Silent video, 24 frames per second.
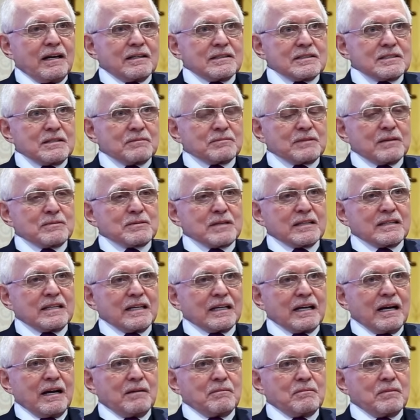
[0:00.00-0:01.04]
I, sometimes I
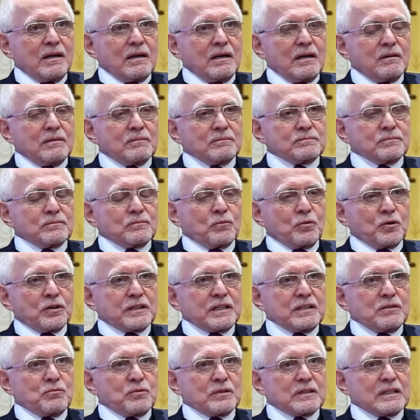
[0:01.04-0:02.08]
think I'm uh,
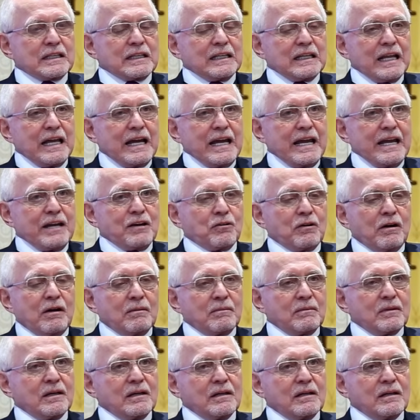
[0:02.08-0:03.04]
working with clay or I'm,